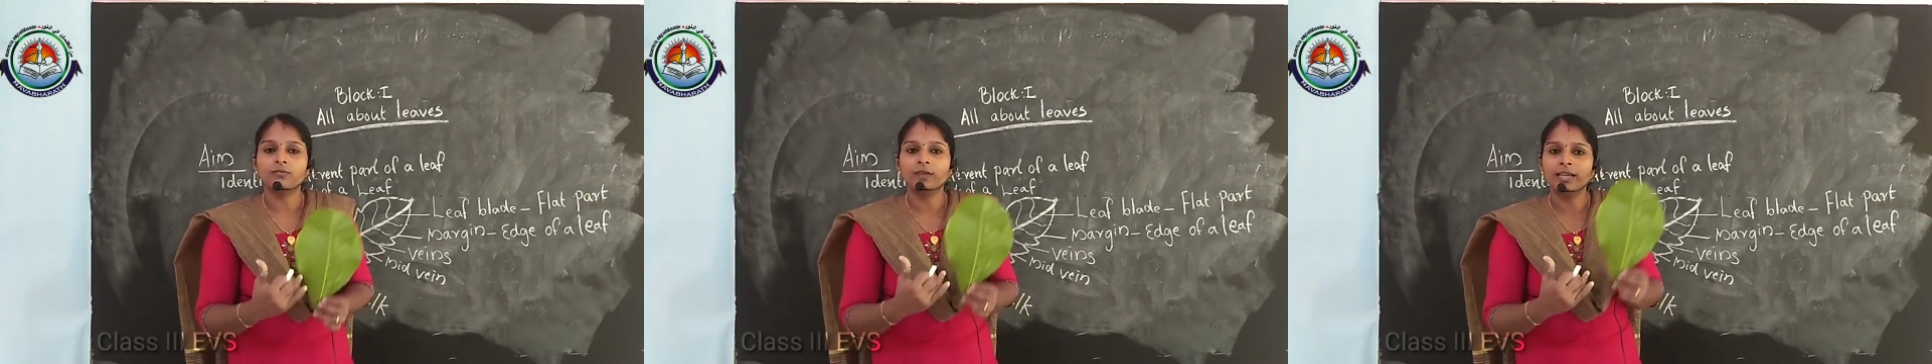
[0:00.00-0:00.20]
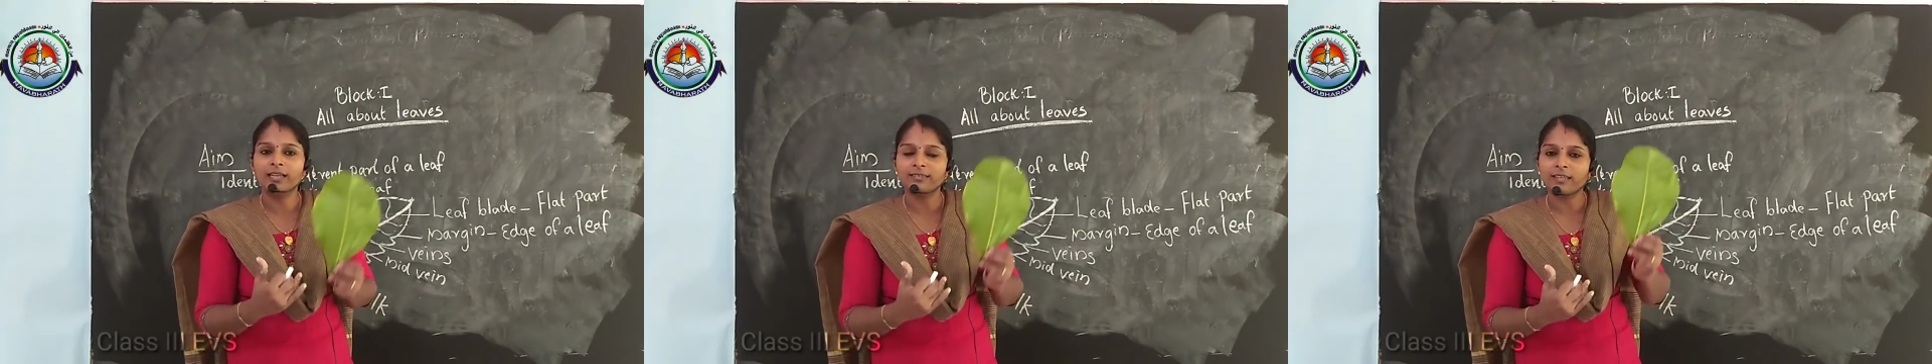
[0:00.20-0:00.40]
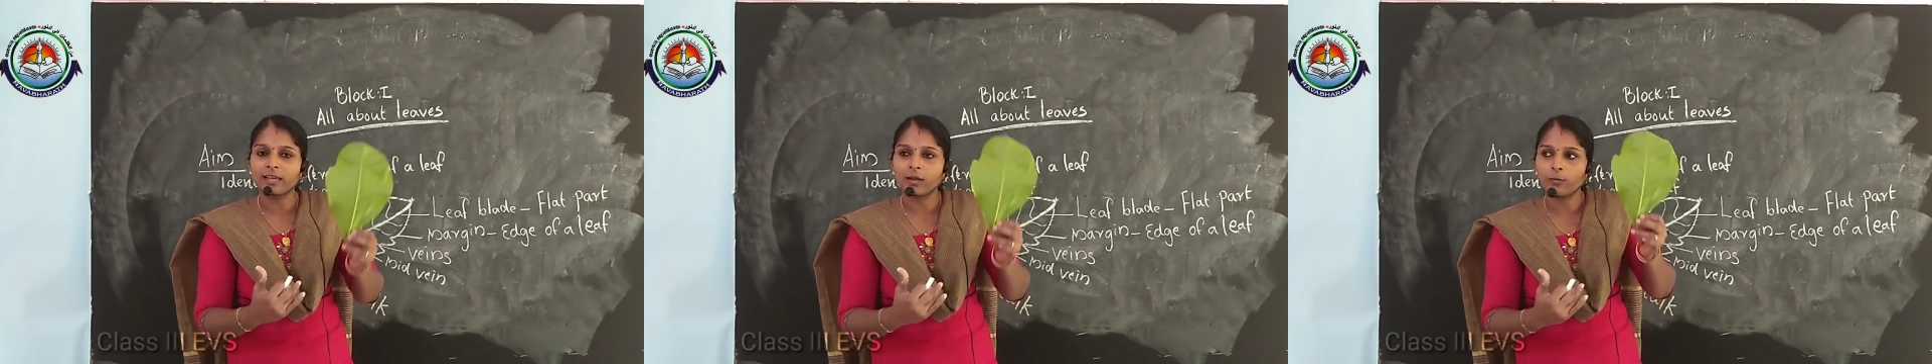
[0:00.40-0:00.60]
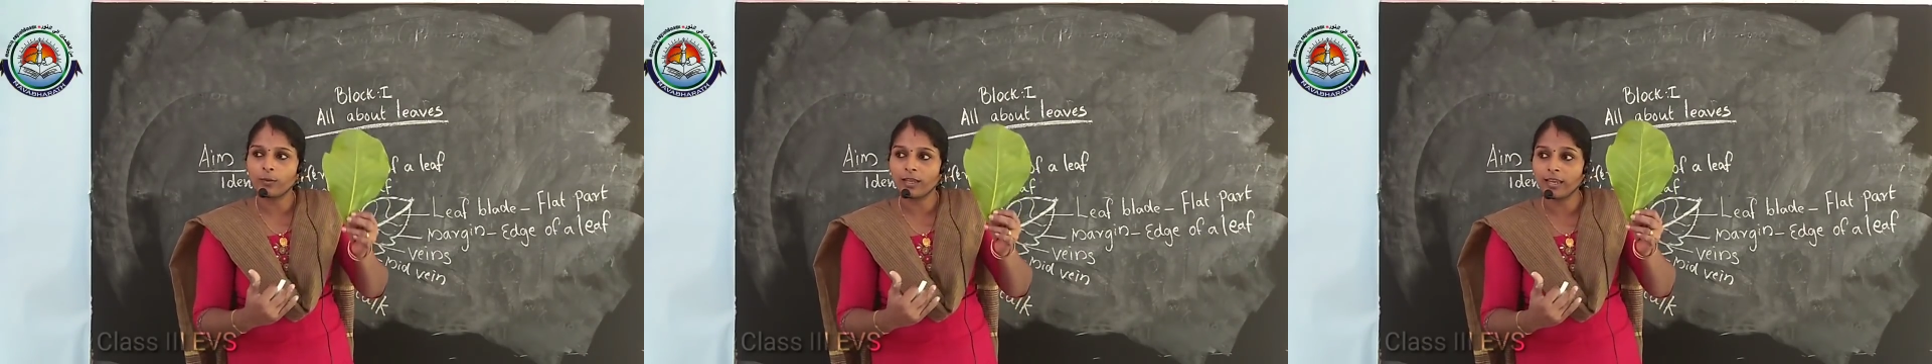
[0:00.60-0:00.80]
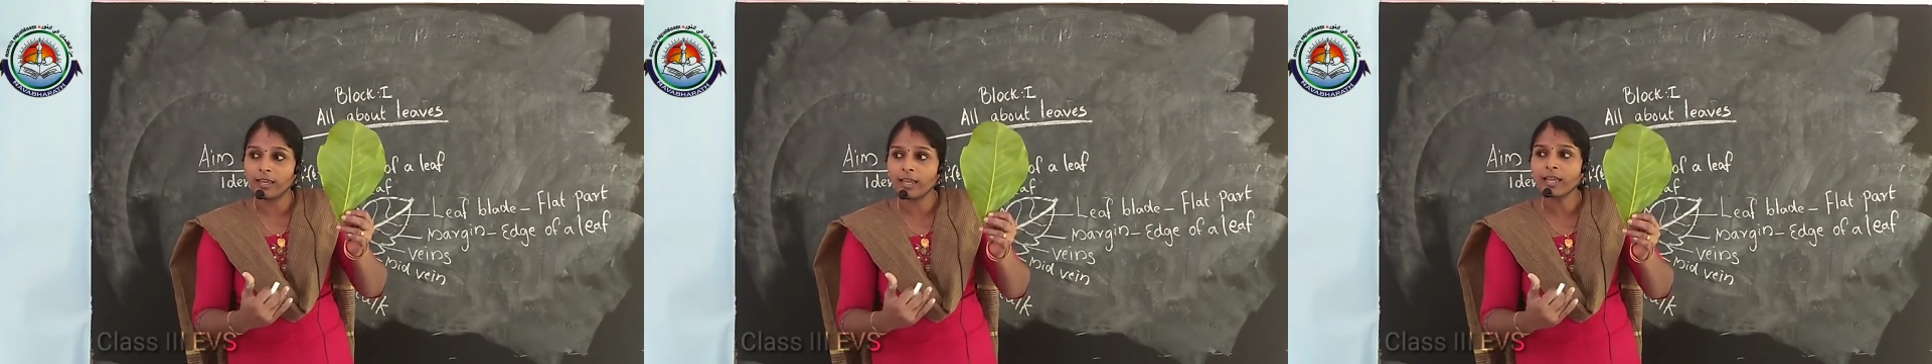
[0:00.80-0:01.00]
Veins are
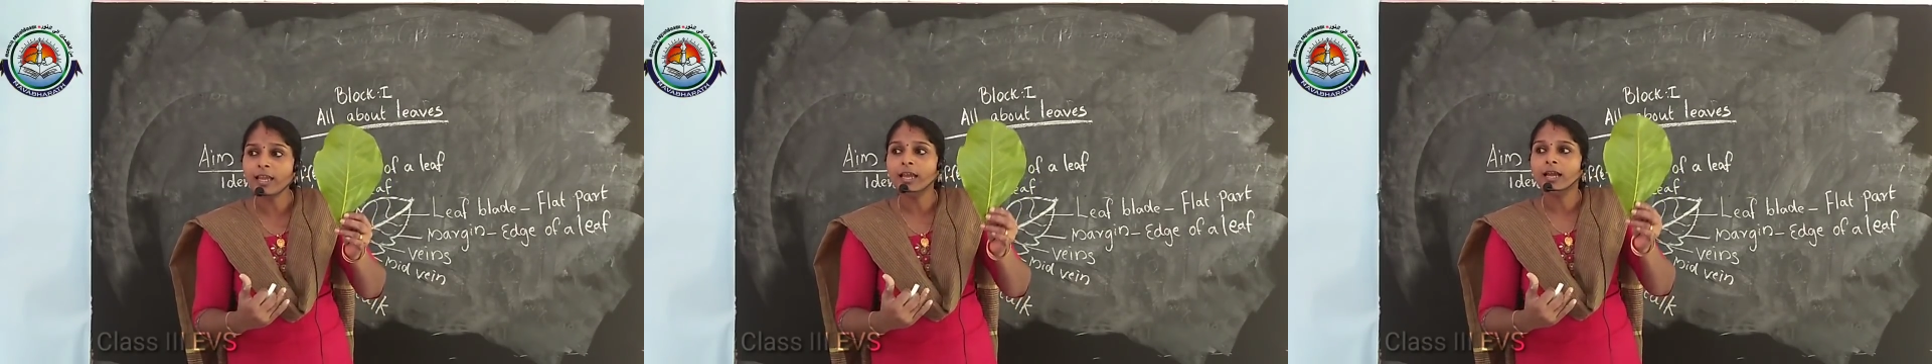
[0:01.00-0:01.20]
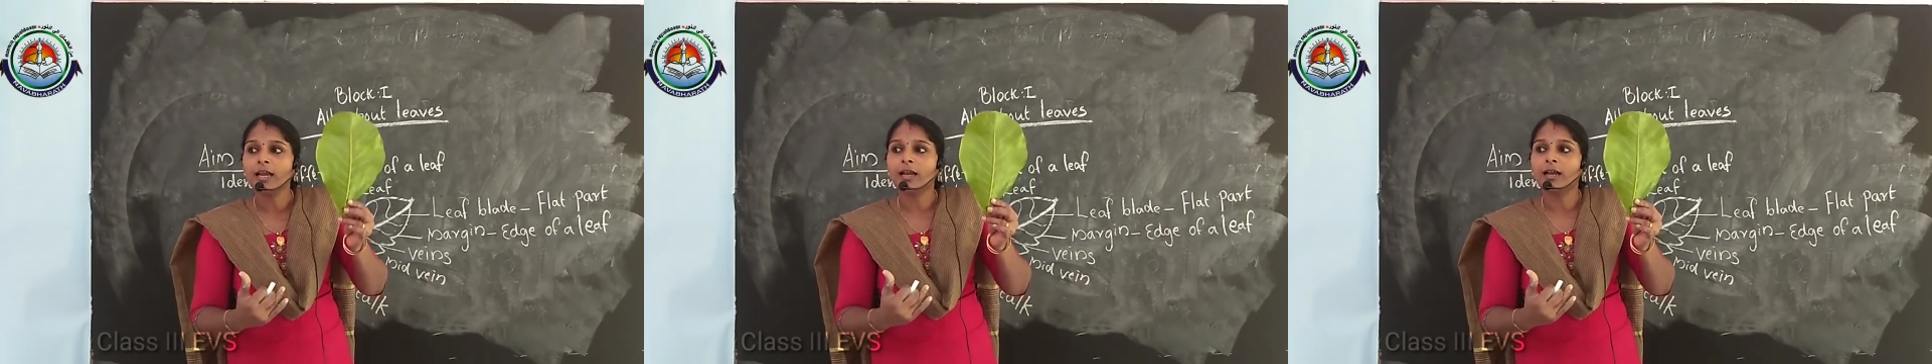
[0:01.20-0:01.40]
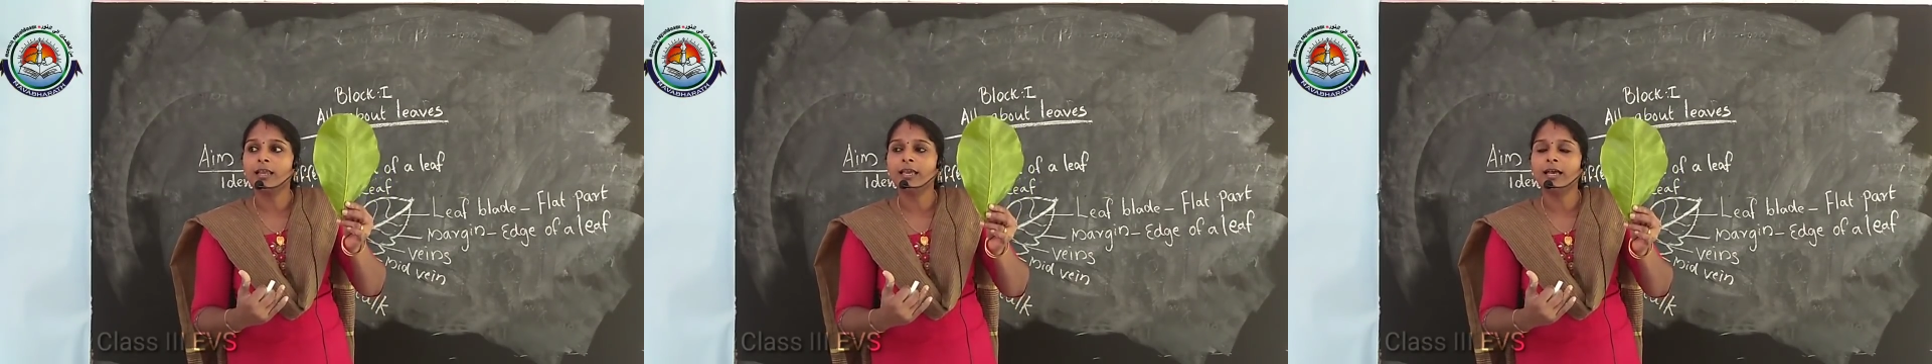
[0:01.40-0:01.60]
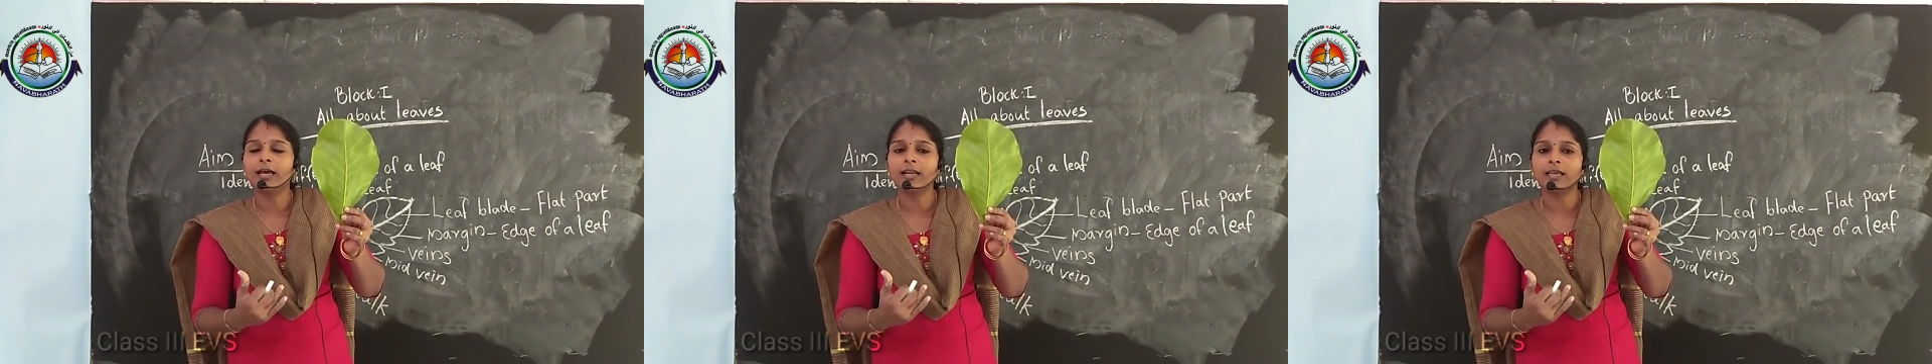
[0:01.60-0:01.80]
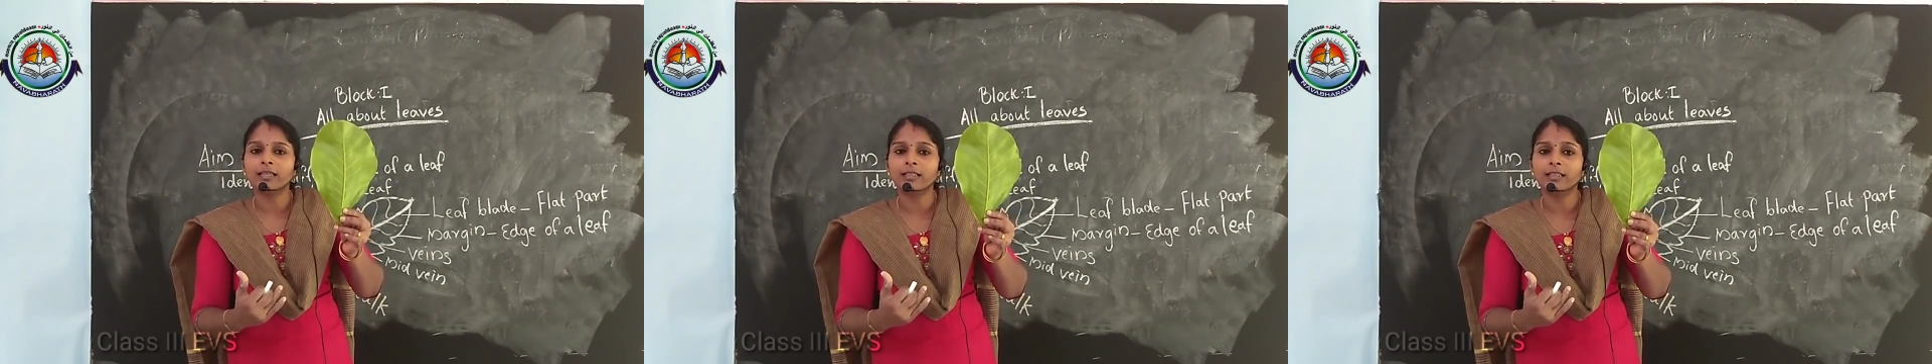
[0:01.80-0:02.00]
very clear
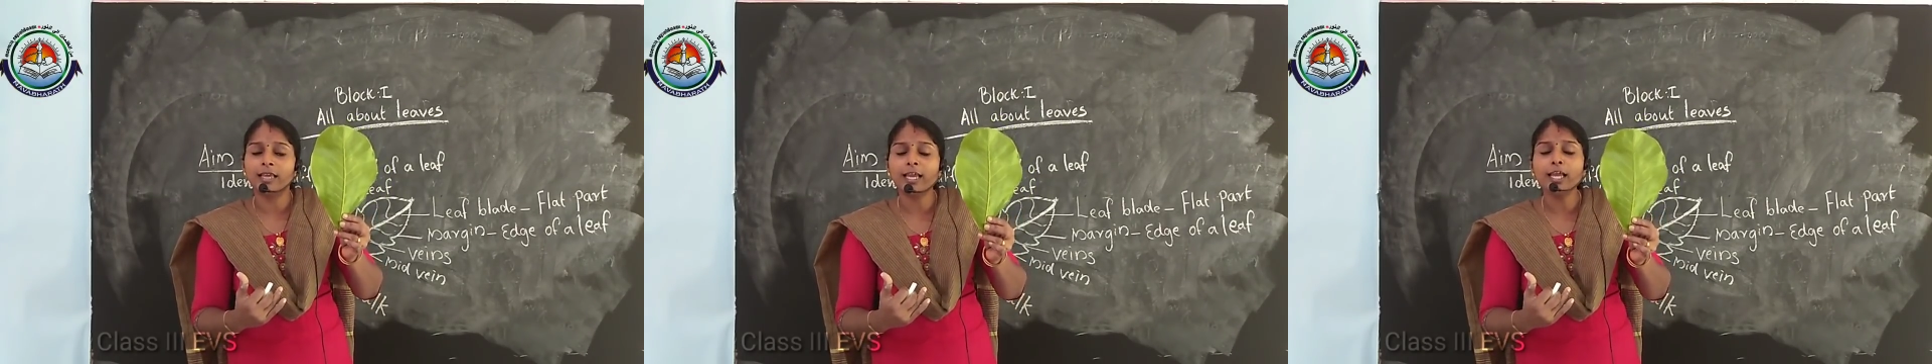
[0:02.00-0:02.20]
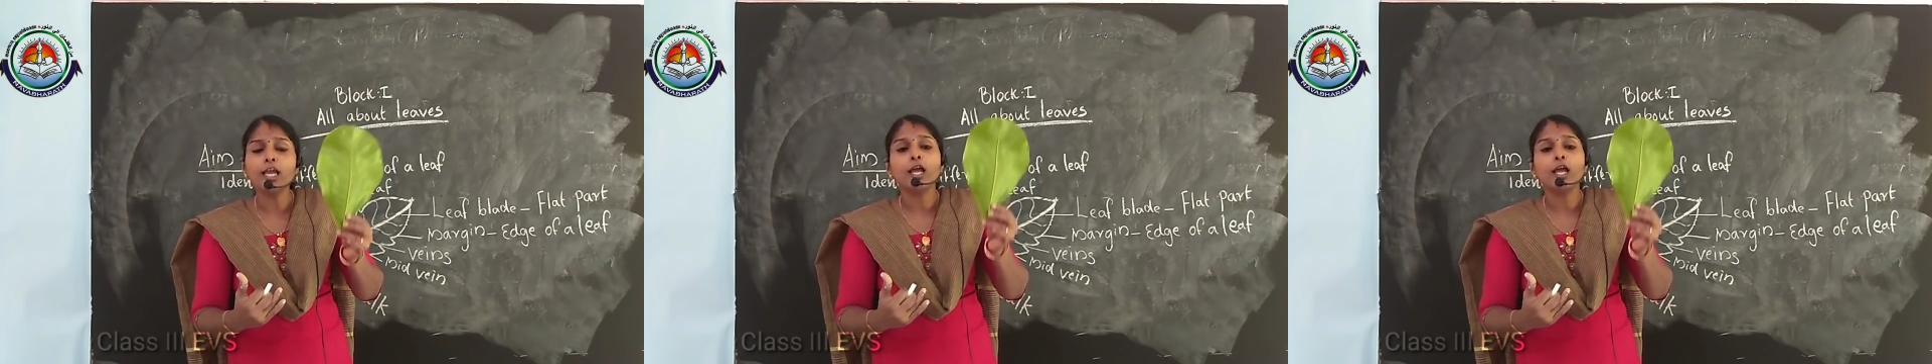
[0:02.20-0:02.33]
in the